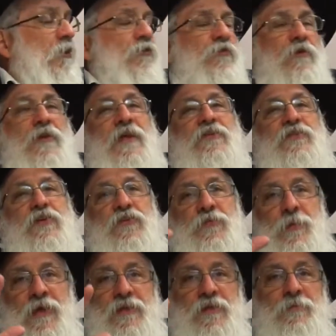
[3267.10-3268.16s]
So let's just
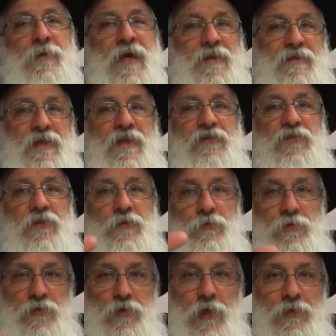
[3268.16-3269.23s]
make the math easier.
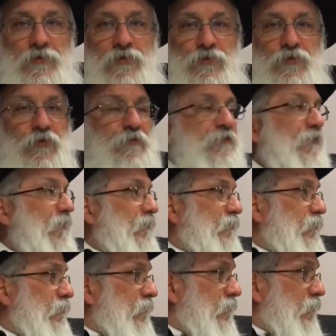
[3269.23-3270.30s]
We'll count it 2 feet.